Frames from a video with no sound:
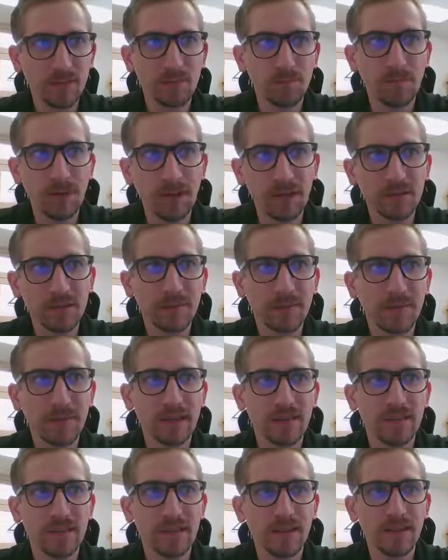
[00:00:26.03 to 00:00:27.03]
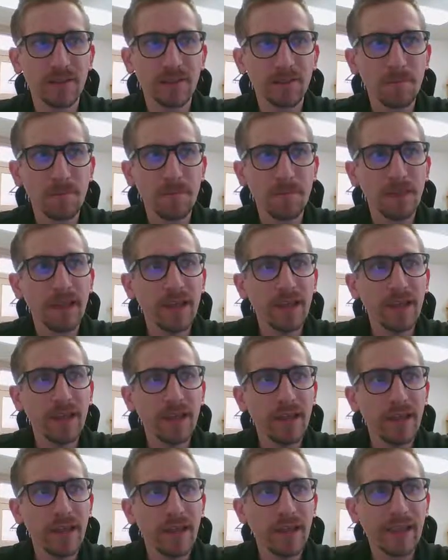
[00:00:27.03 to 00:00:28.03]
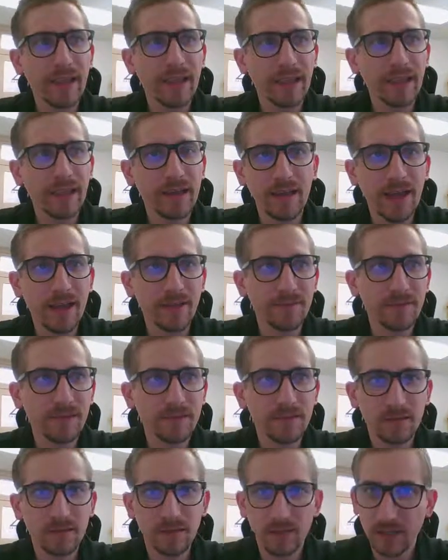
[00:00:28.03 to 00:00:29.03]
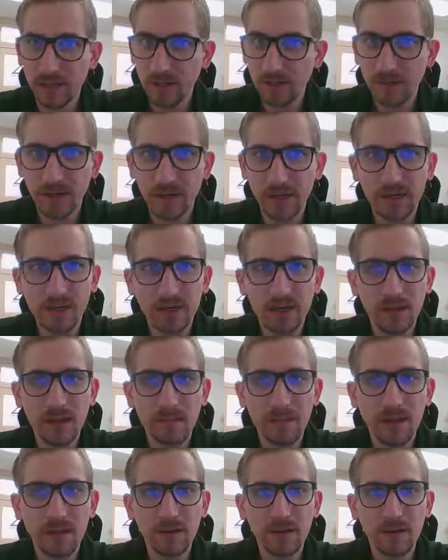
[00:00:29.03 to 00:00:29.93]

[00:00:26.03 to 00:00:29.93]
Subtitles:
base there and have this get ready to come out,